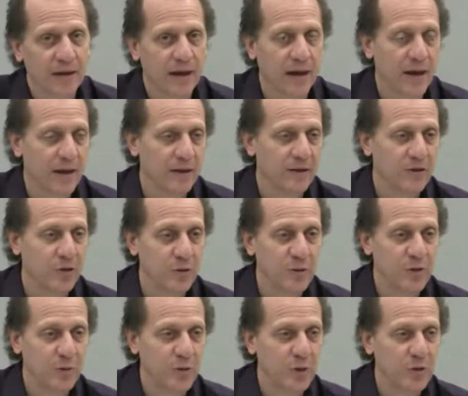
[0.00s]
And too
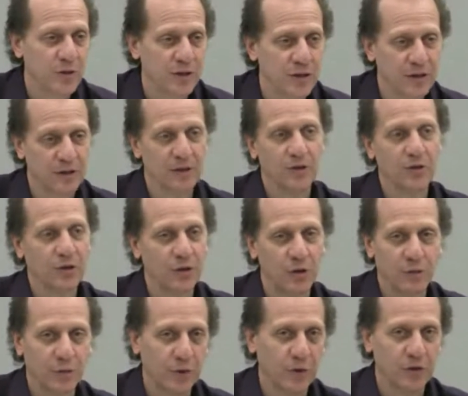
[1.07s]
much protein, you can
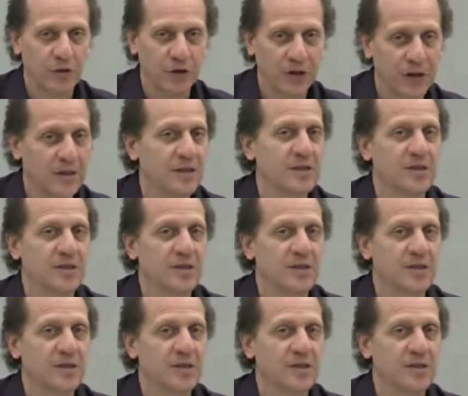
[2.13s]
overload your kidneys,